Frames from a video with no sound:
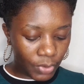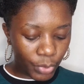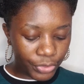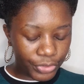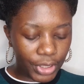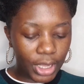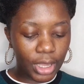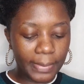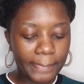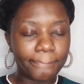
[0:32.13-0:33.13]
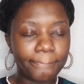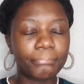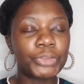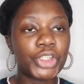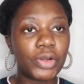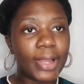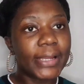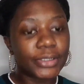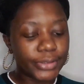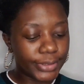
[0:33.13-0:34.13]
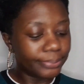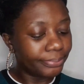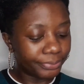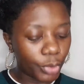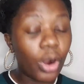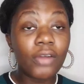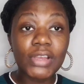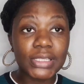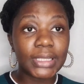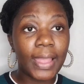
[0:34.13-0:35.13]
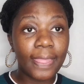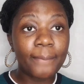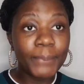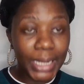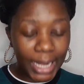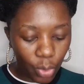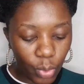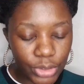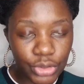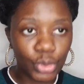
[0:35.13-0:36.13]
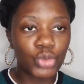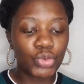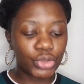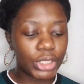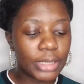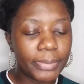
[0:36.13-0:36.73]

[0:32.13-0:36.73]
With the gel liners, obviously the black ones, because we're talking